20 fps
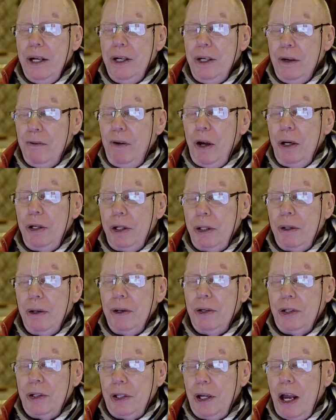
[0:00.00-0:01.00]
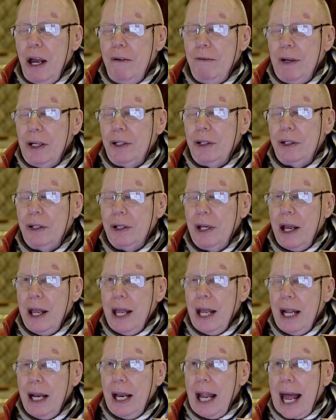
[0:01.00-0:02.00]
devotional service
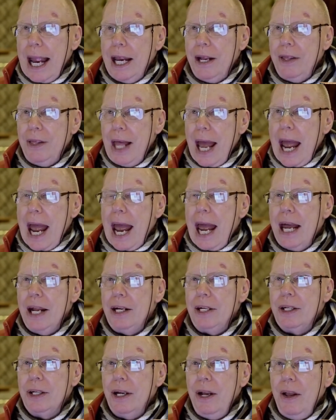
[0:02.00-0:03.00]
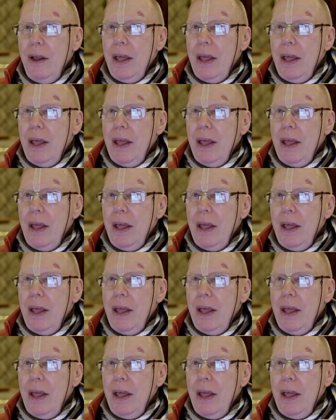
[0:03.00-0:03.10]
like that,